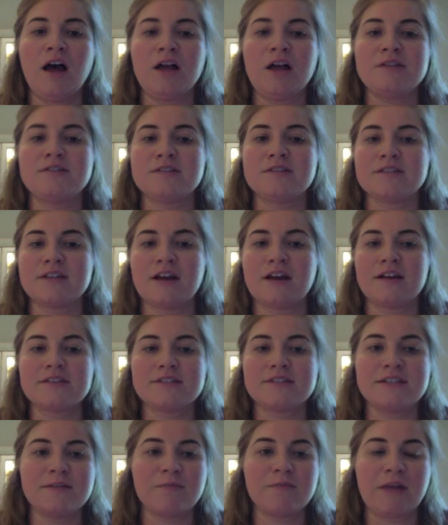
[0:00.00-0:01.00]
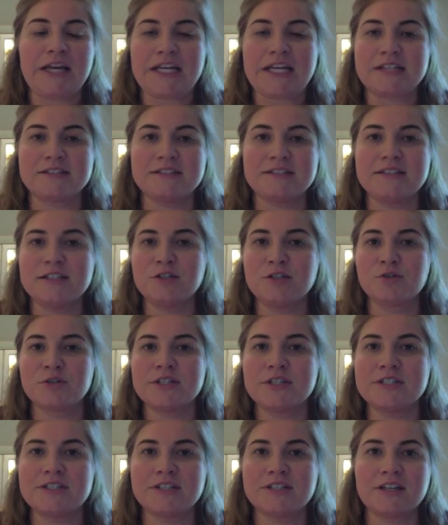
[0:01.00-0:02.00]
does not seem like it's
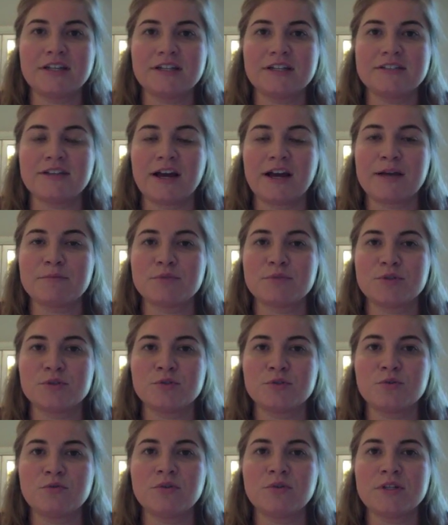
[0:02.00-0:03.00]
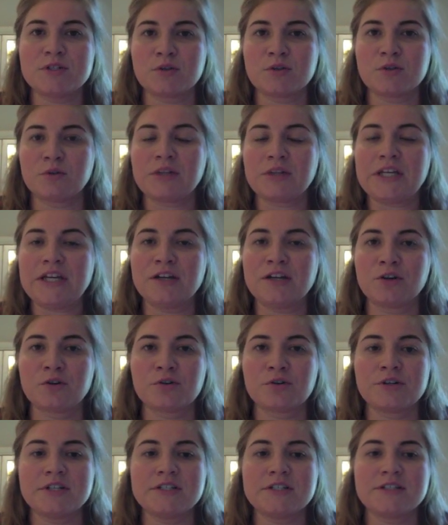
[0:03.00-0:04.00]
decreasing anytime soon. It's only
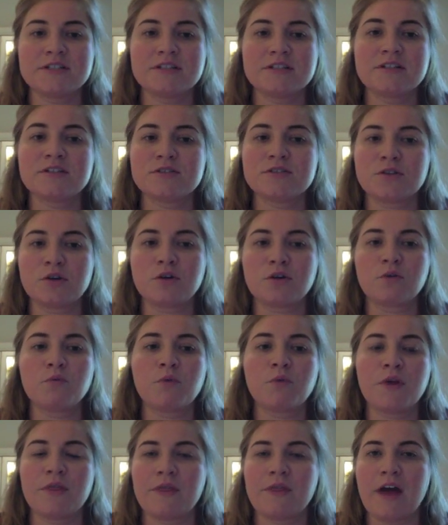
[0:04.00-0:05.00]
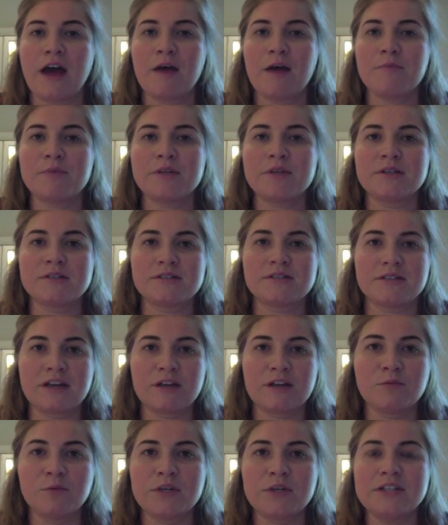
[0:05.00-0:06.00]
increasing. So with that being
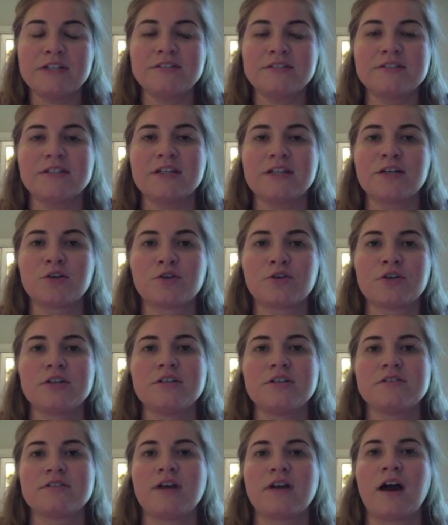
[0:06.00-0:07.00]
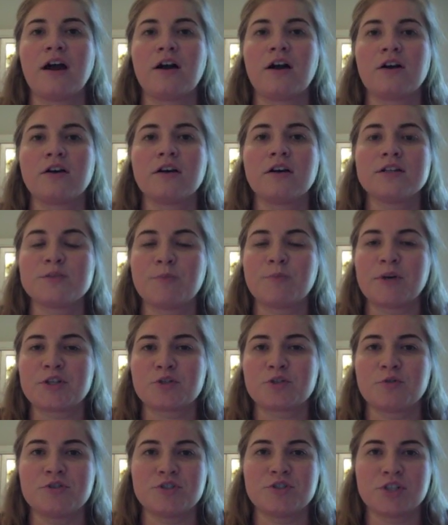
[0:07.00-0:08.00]
said, we need to increase our
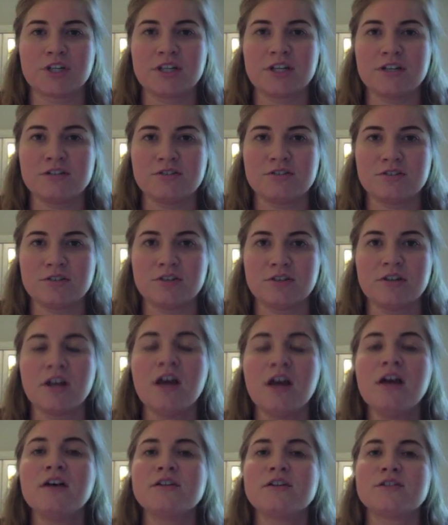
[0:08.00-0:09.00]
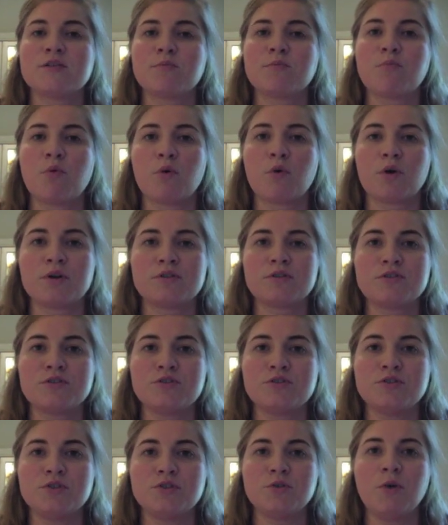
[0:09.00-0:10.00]
special education supports
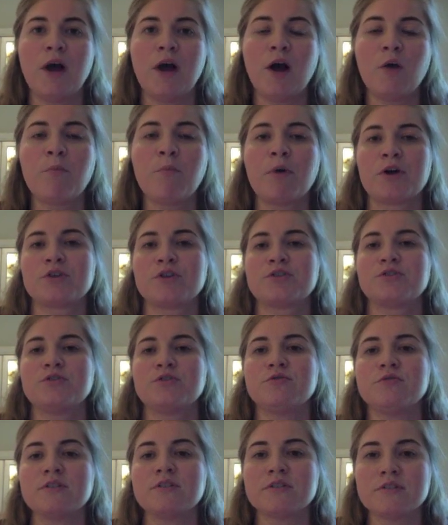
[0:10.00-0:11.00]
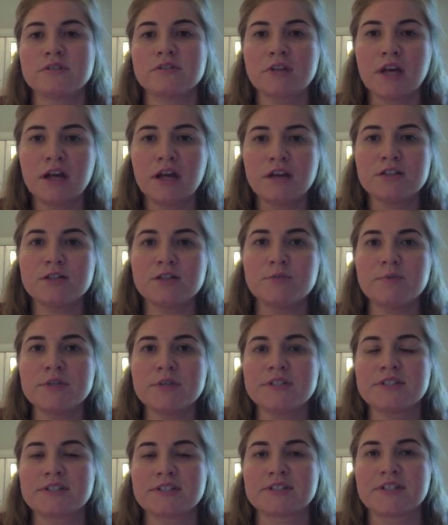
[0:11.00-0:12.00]
to help our students to be
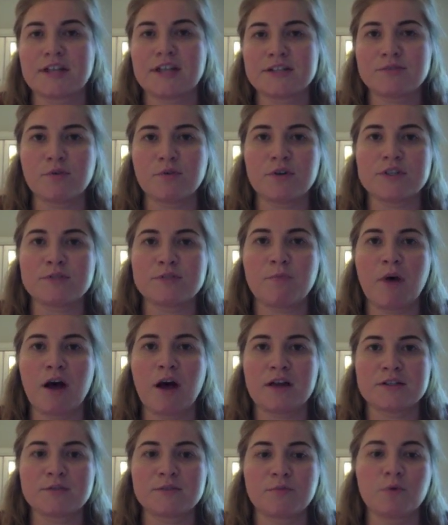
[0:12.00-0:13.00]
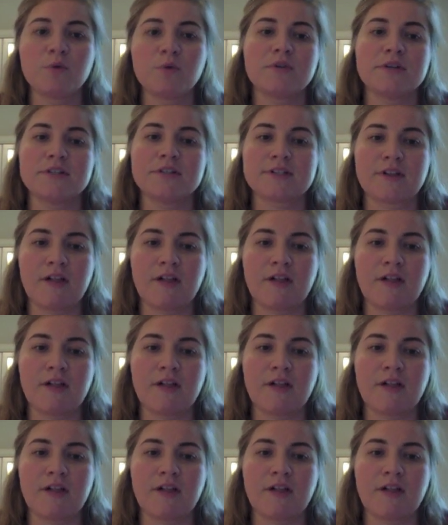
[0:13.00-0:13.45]
successful as possible in these classes.